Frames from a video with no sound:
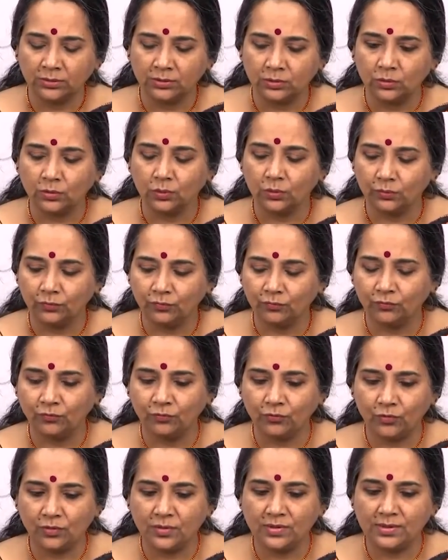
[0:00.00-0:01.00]
So,
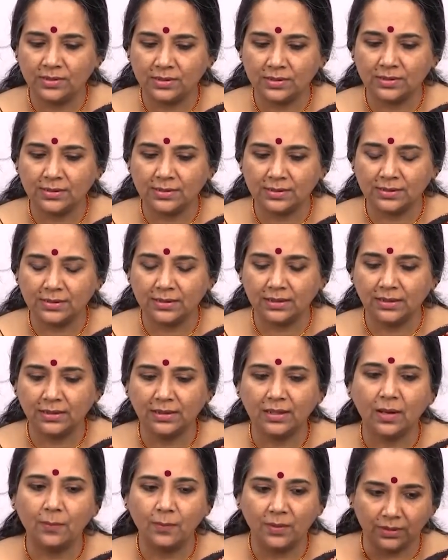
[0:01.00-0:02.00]
for instance, in
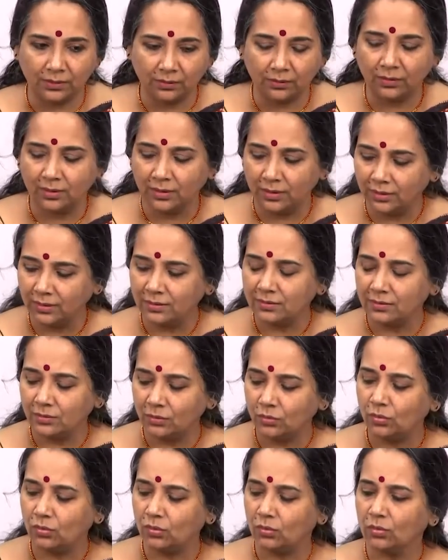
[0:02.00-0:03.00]
Yaman,
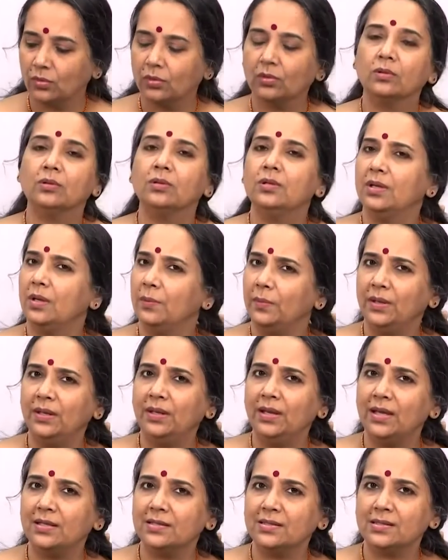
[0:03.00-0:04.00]
though
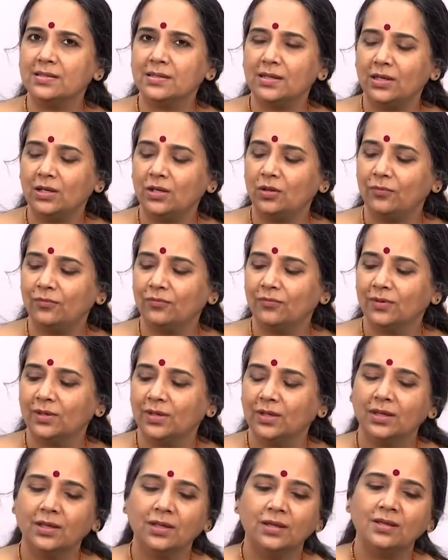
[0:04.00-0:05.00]
Yaman has a scale of,
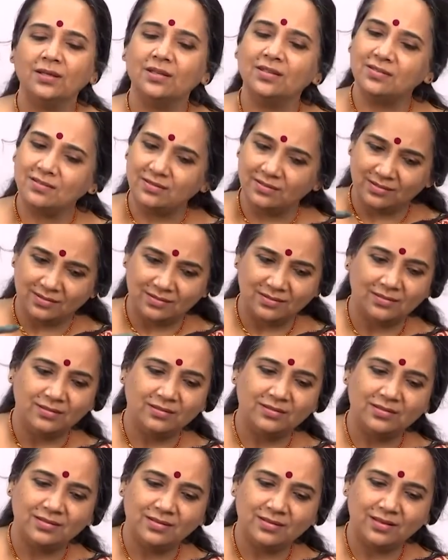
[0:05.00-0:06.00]
it's, it's,
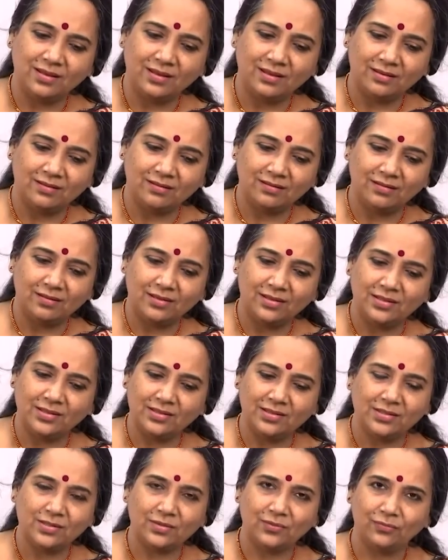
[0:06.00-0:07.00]
it's like,
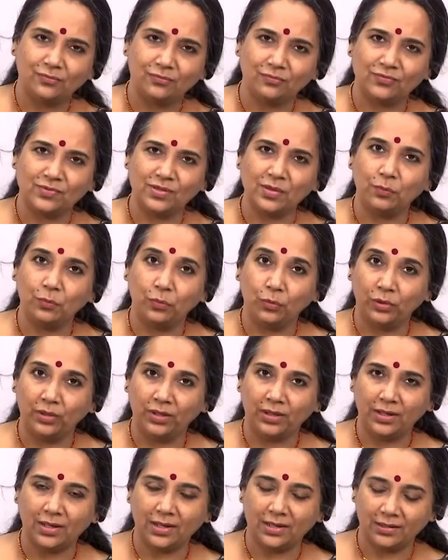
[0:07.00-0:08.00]
it's, it's a
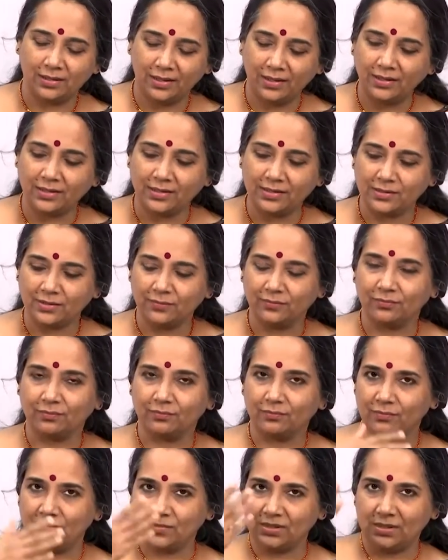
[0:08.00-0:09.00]
sampurna raga, right? It's a,
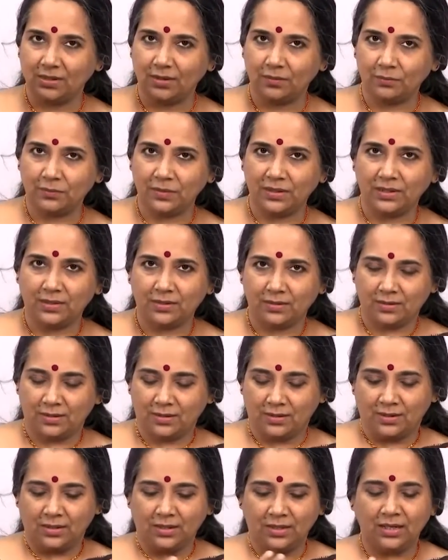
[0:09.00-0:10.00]
it's a complete,
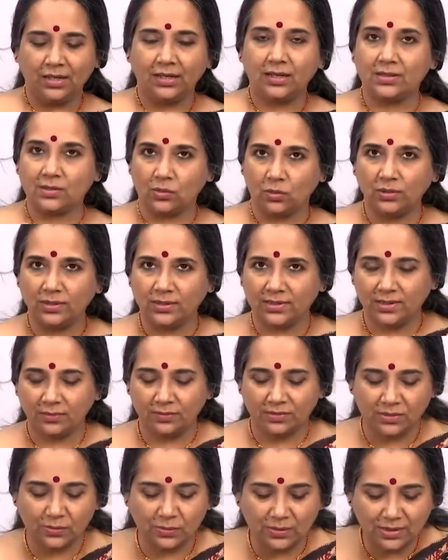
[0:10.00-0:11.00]
it has all the
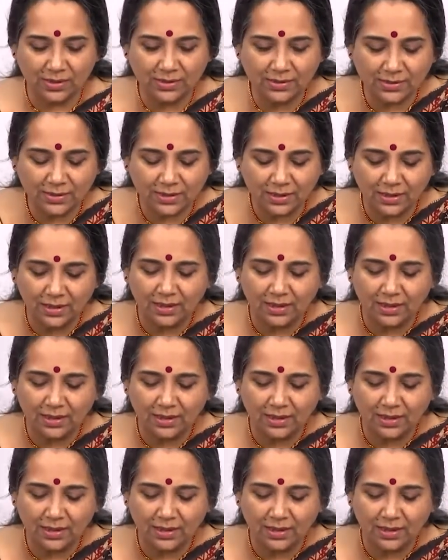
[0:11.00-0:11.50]
seven swaras.